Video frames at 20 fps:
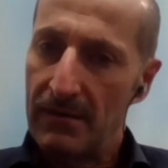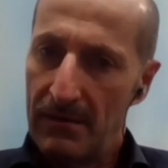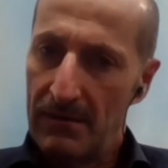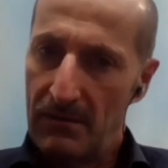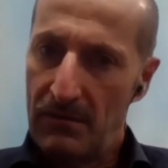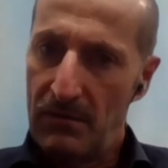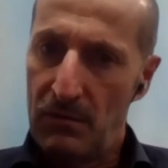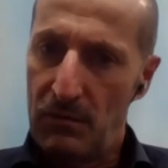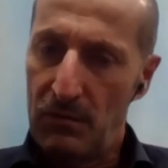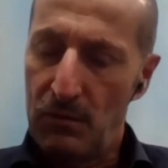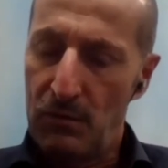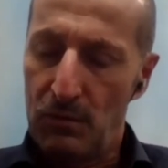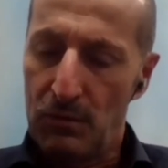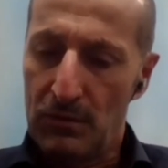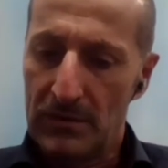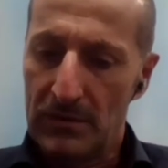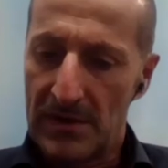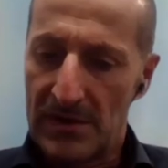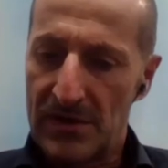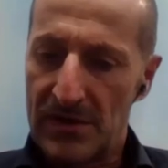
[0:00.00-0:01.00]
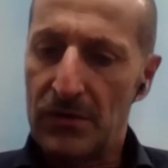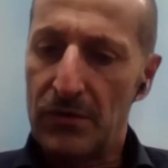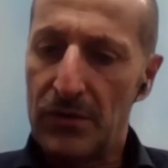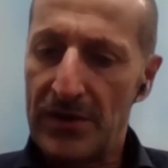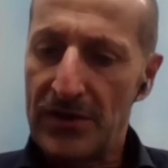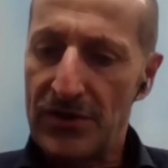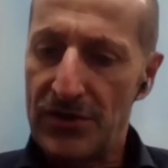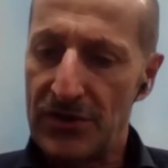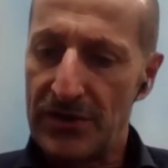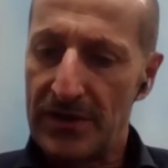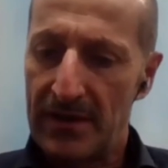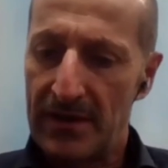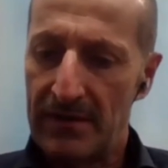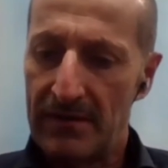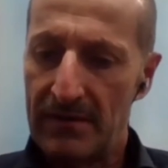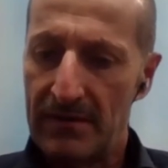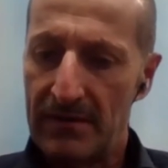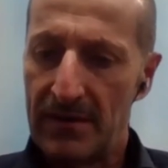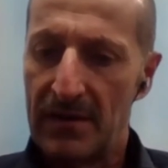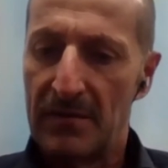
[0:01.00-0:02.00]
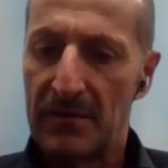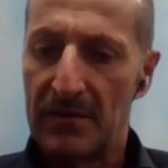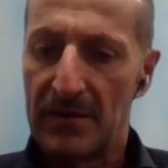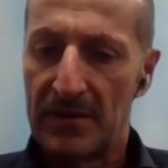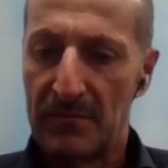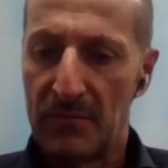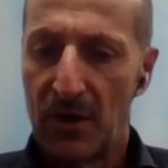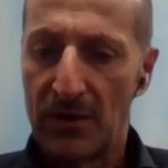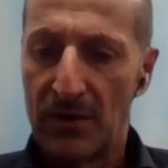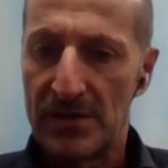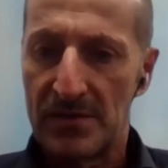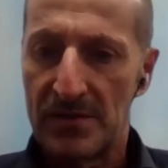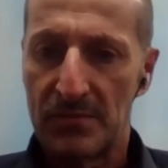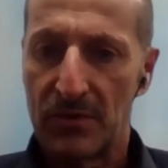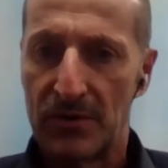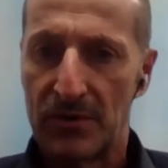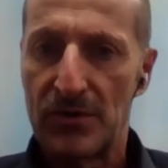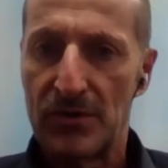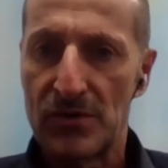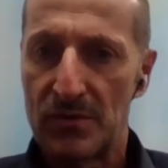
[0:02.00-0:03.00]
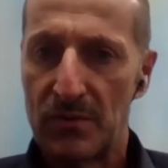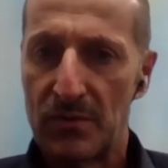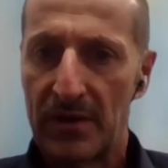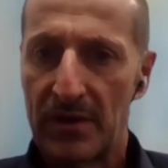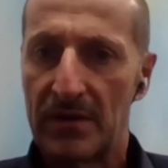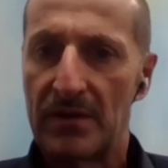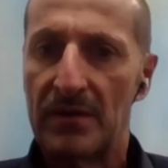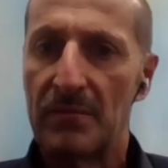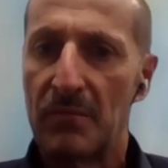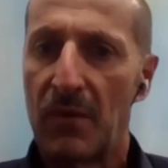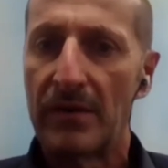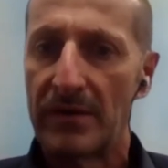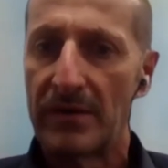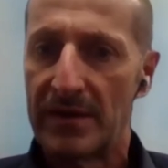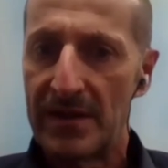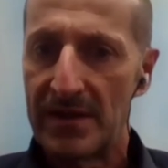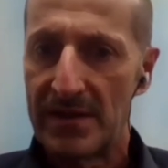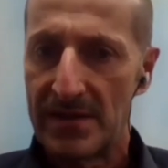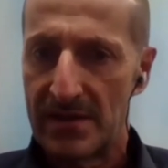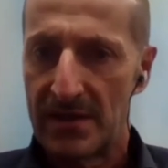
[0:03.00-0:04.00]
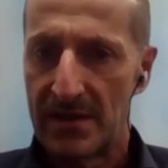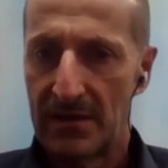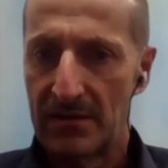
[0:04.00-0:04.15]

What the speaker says: to the situation that the demand is produced where the demand is,